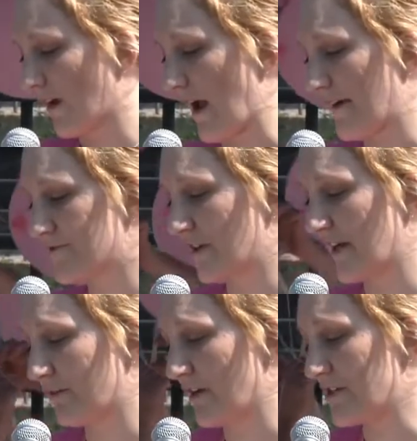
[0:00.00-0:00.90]
After
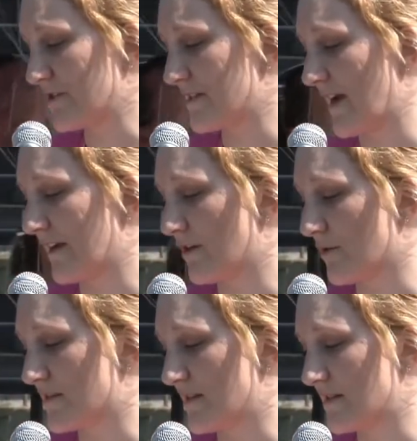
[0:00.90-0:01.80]
getting Rachel's
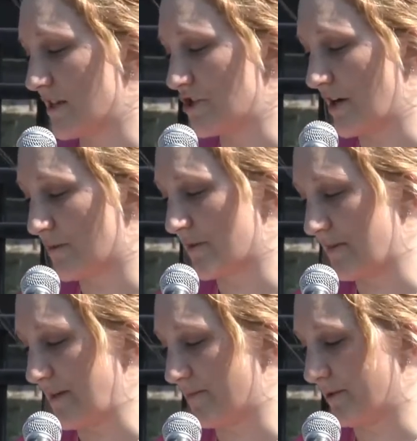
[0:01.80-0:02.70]
diagnosis, I shared with
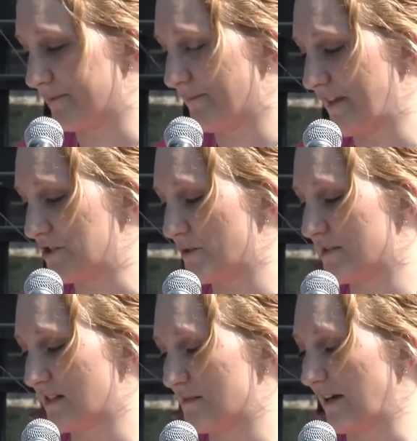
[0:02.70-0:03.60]
people that she
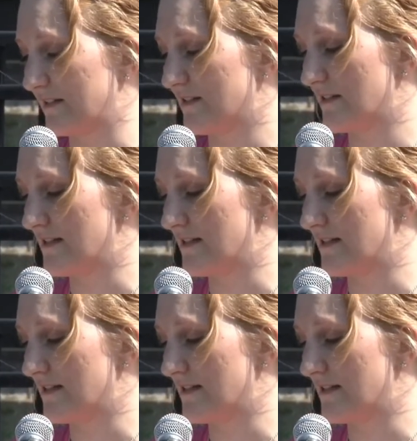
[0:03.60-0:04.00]
was expected to